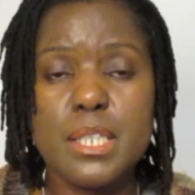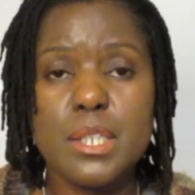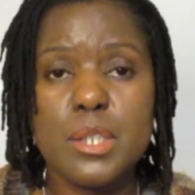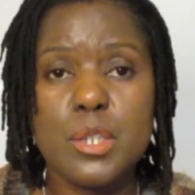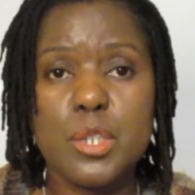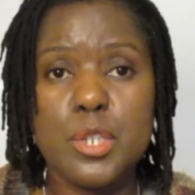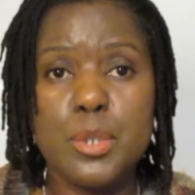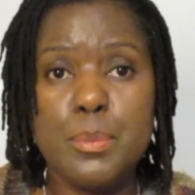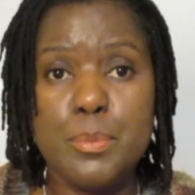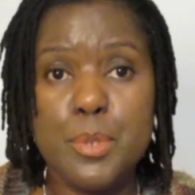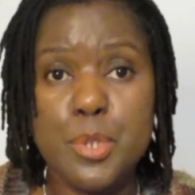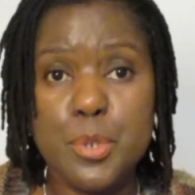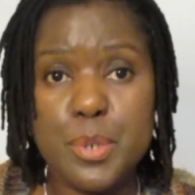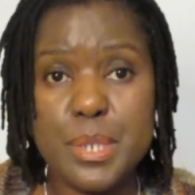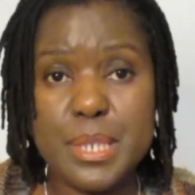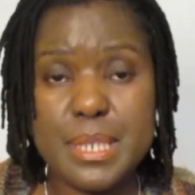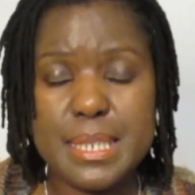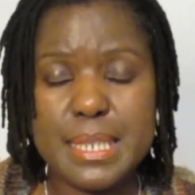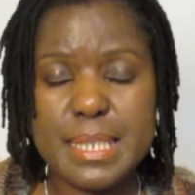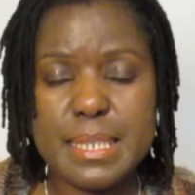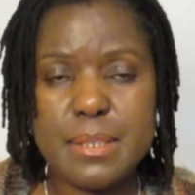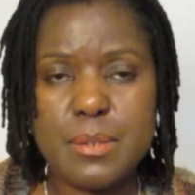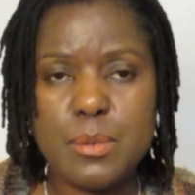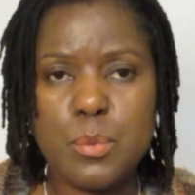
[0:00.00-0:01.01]

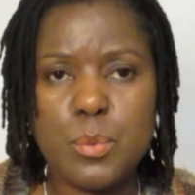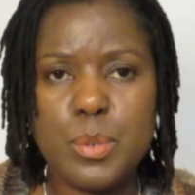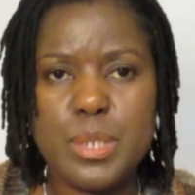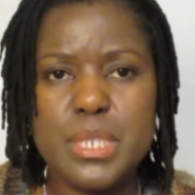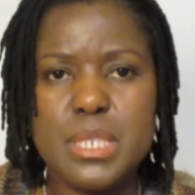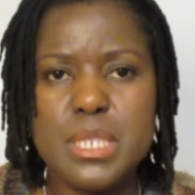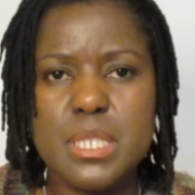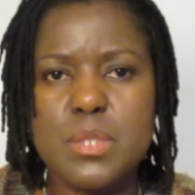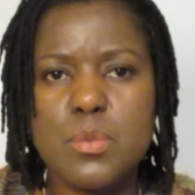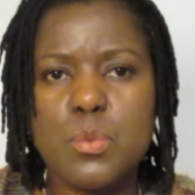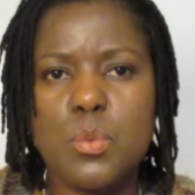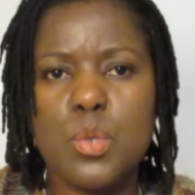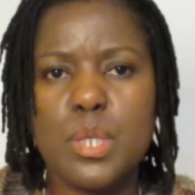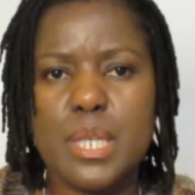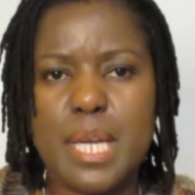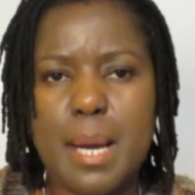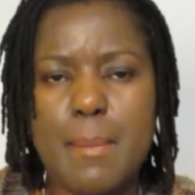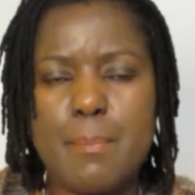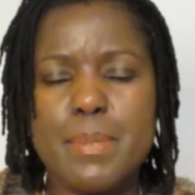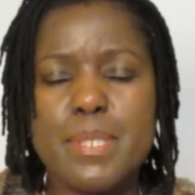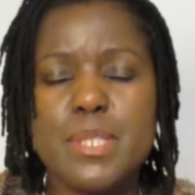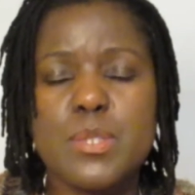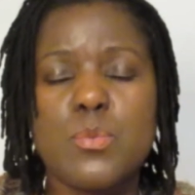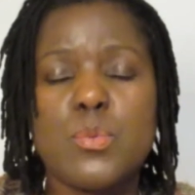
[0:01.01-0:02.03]
immunity, which is what
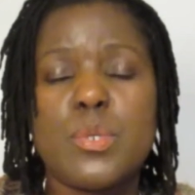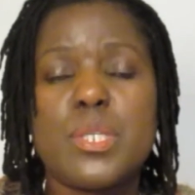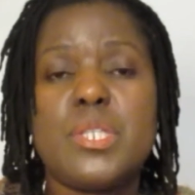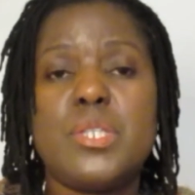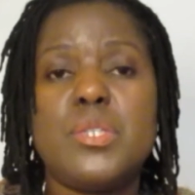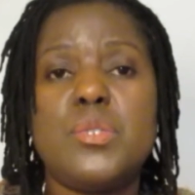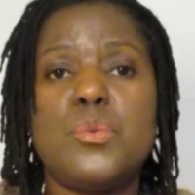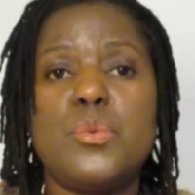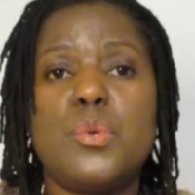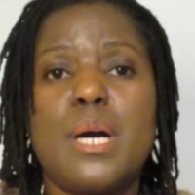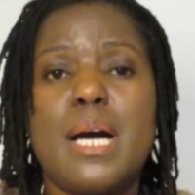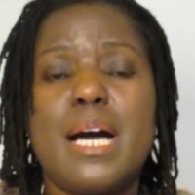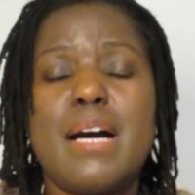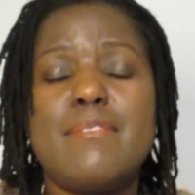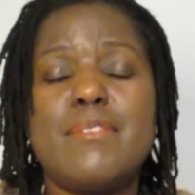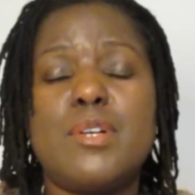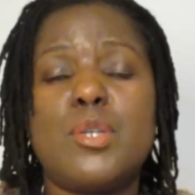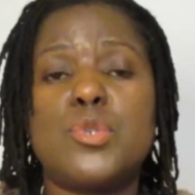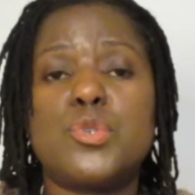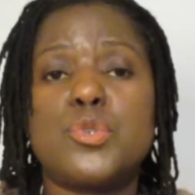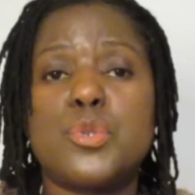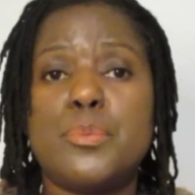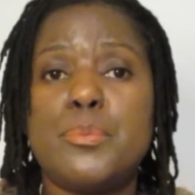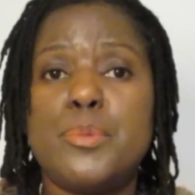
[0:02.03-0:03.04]
happens when you have
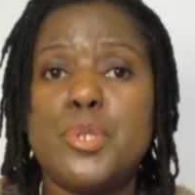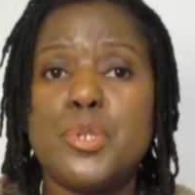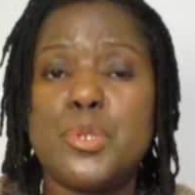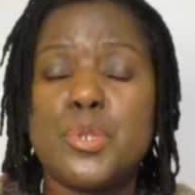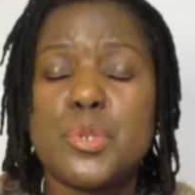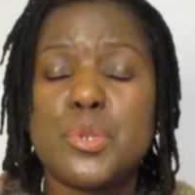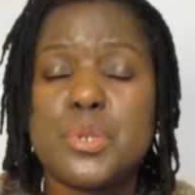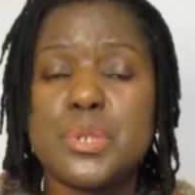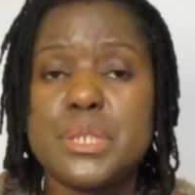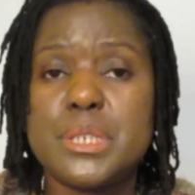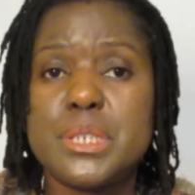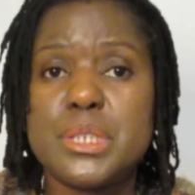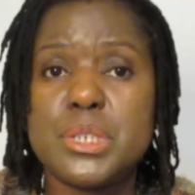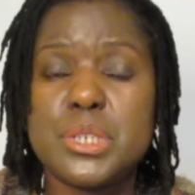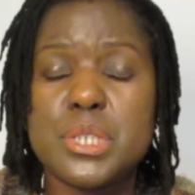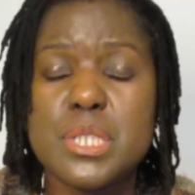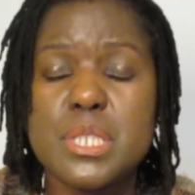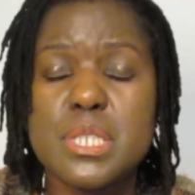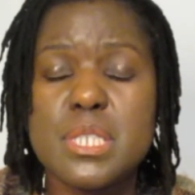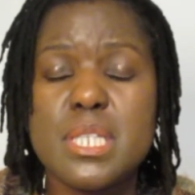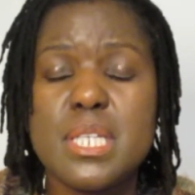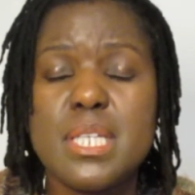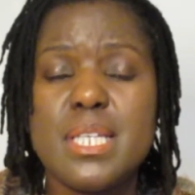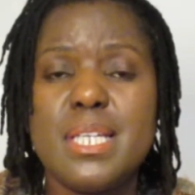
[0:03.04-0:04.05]
autoimmune
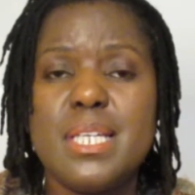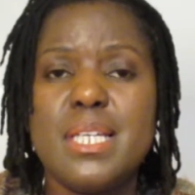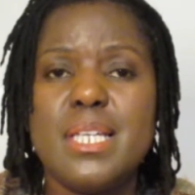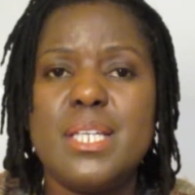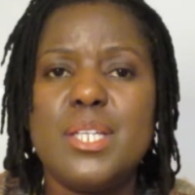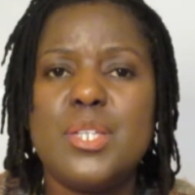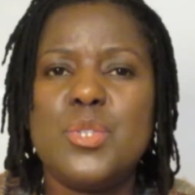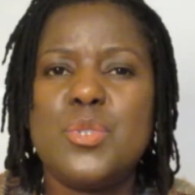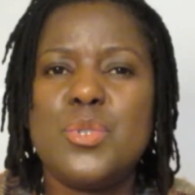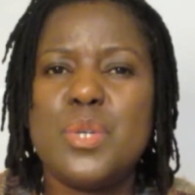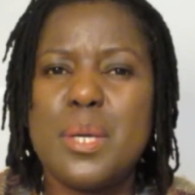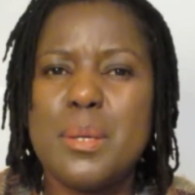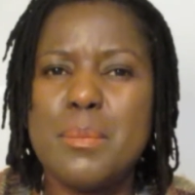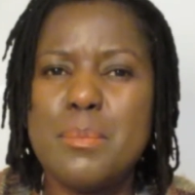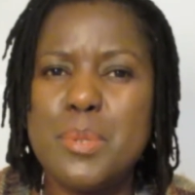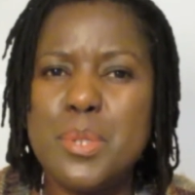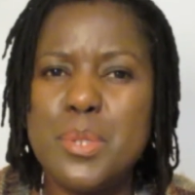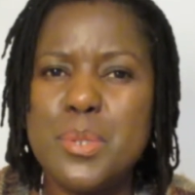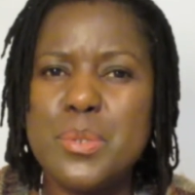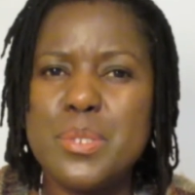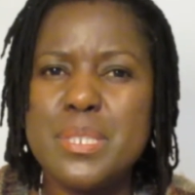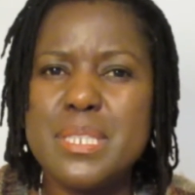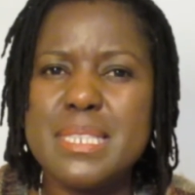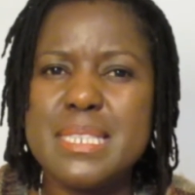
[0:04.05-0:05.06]
conditions. Your
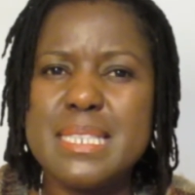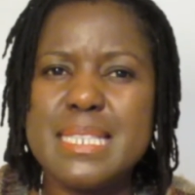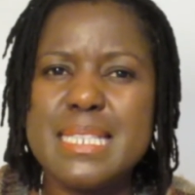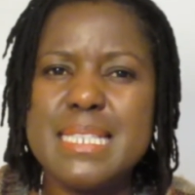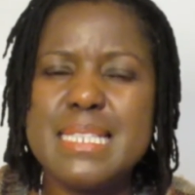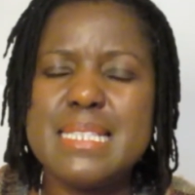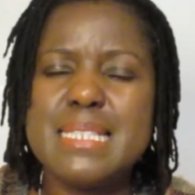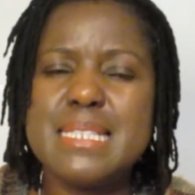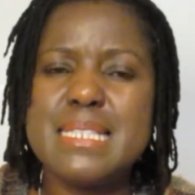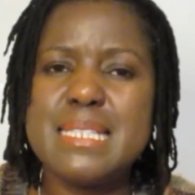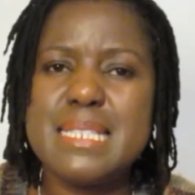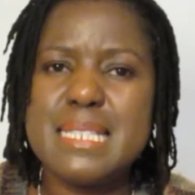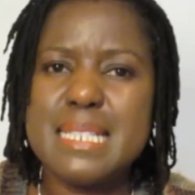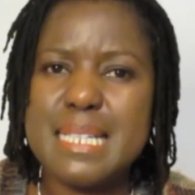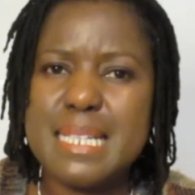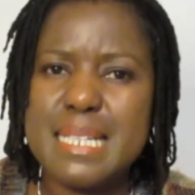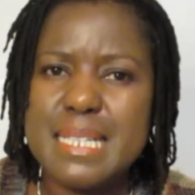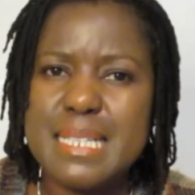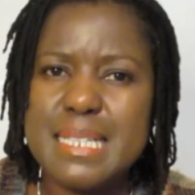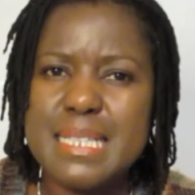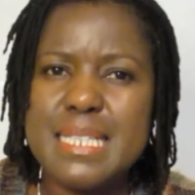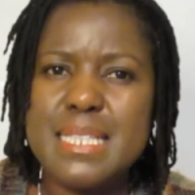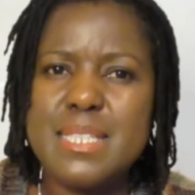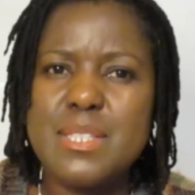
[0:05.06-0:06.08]
immunity is
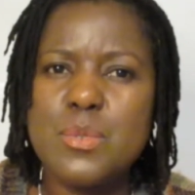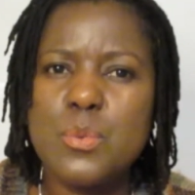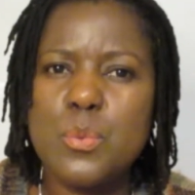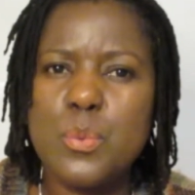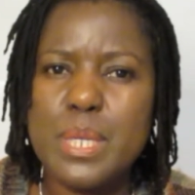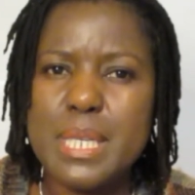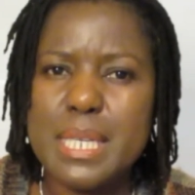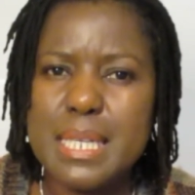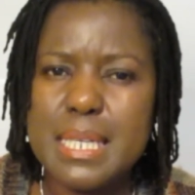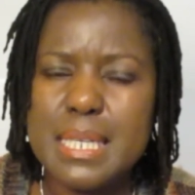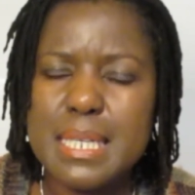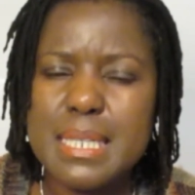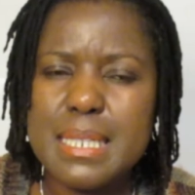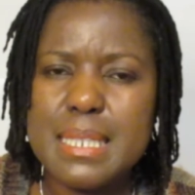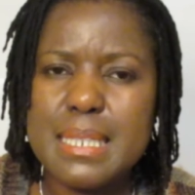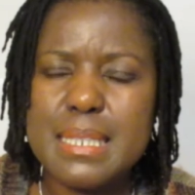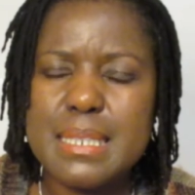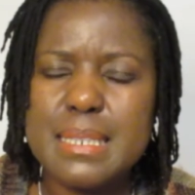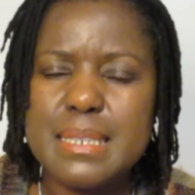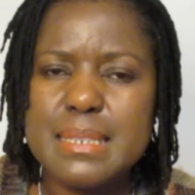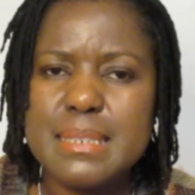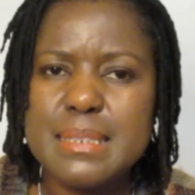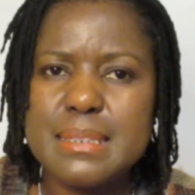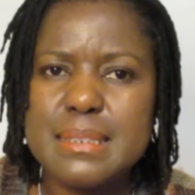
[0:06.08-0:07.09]
sick, it's weak,
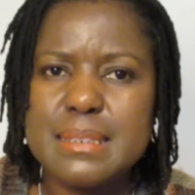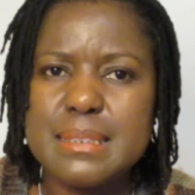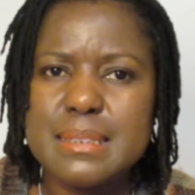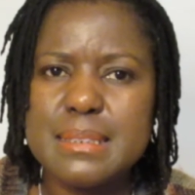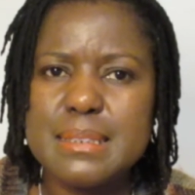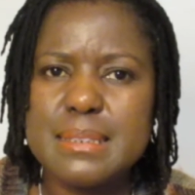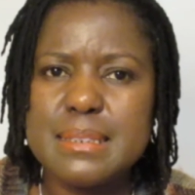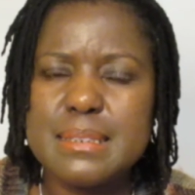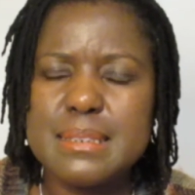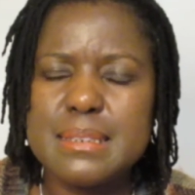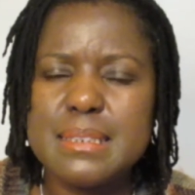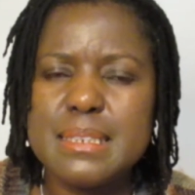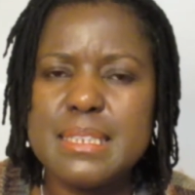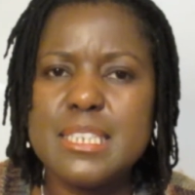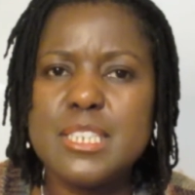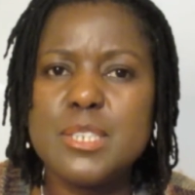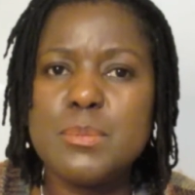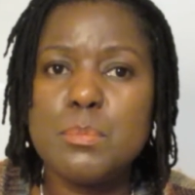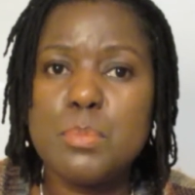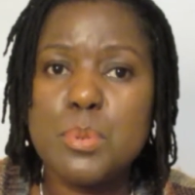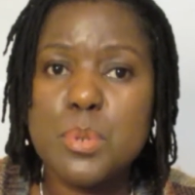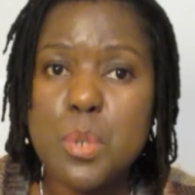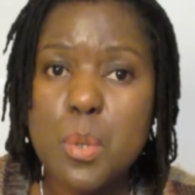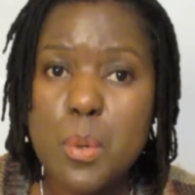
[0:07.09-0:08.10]
it's
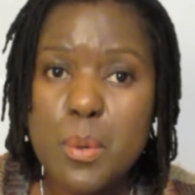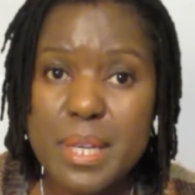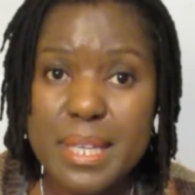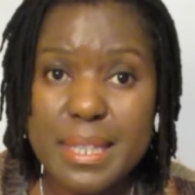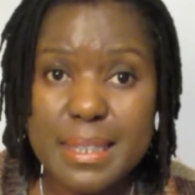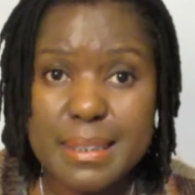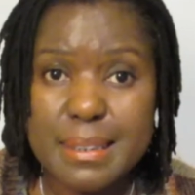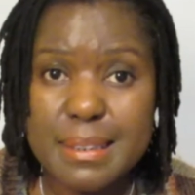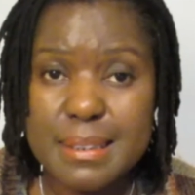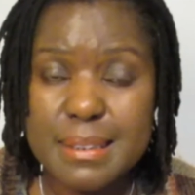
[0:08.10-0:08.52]
broken.